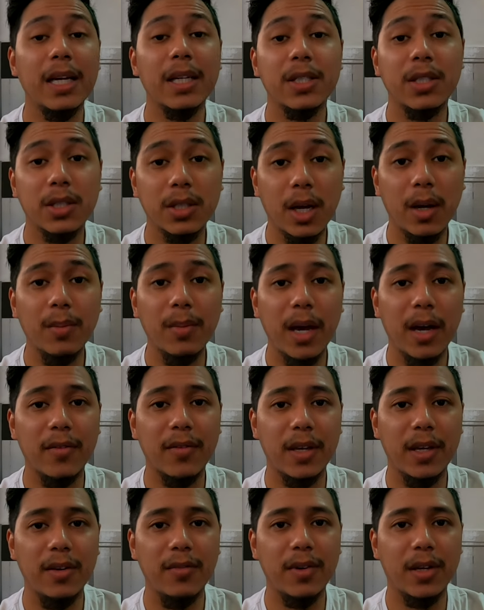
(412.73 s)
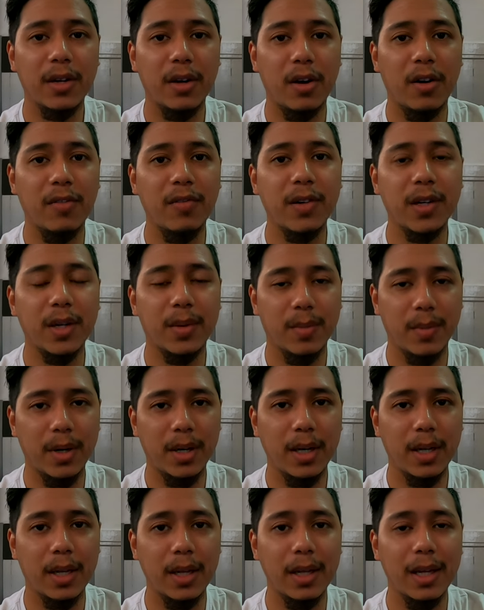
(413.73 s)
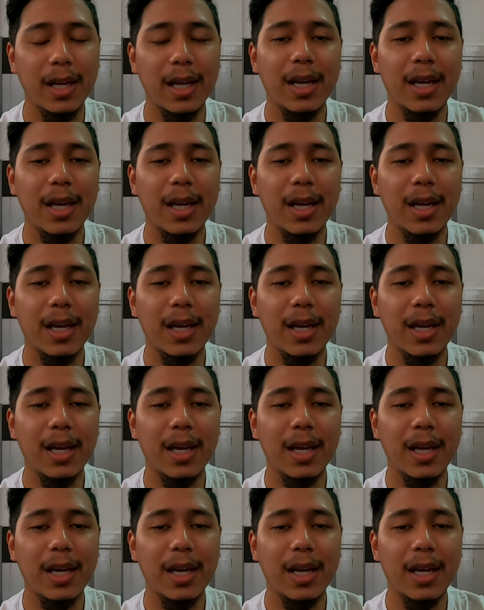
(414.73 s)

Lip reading: Some have even offered money,